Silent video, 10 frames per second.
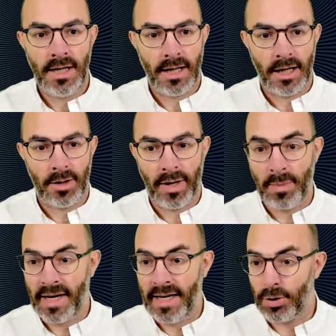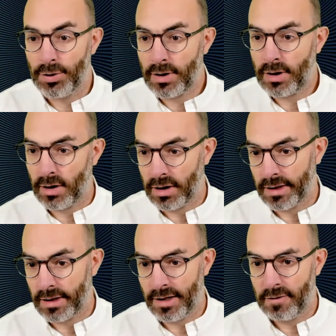and many
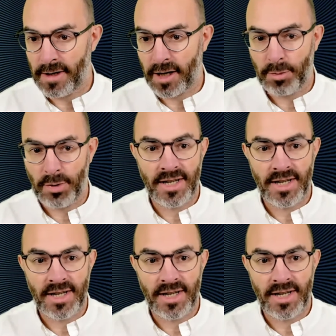other environments